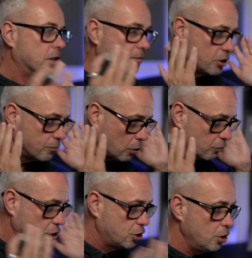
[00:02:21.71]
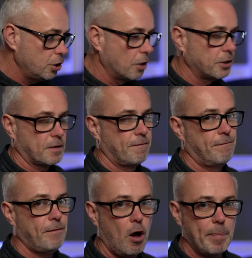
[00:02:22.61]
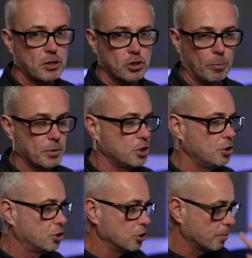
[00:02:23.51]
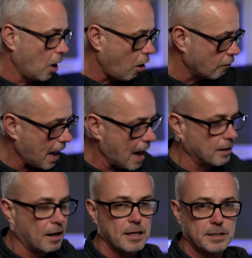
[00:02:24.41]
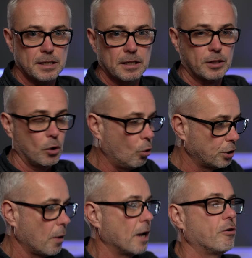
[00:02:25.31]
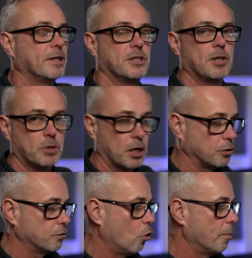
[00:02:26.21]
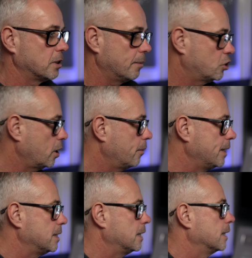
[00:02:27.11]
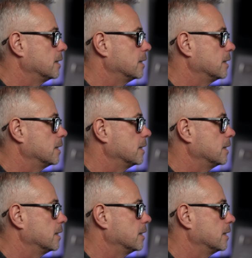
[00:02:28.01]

DaVinci Resolve Studio does a far better job than YouTube of analyzing the audio and creating subtitles for me. So let me show you how easy that